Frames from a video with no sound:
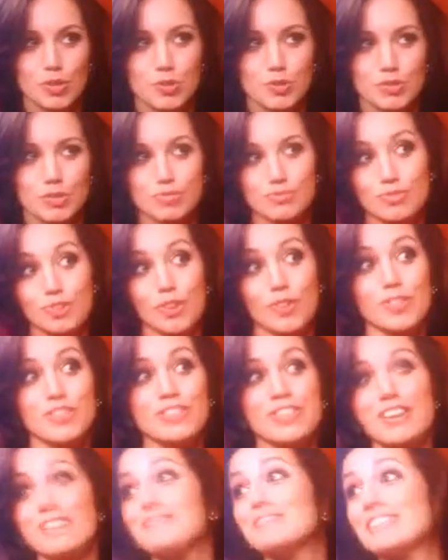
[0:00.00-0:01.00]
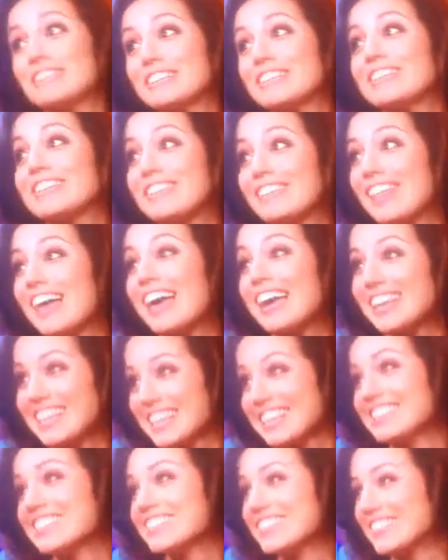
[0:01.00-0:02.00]
So you know that they really
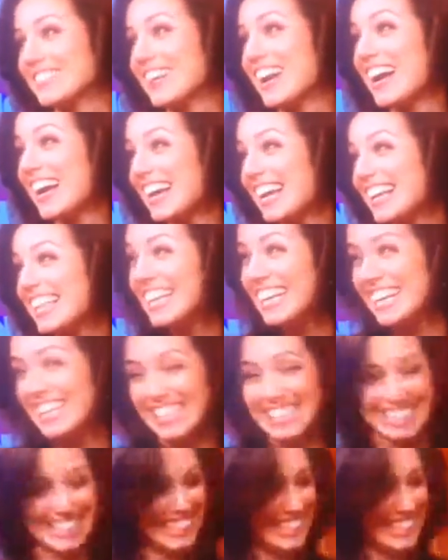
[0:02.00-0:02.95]
like you, right?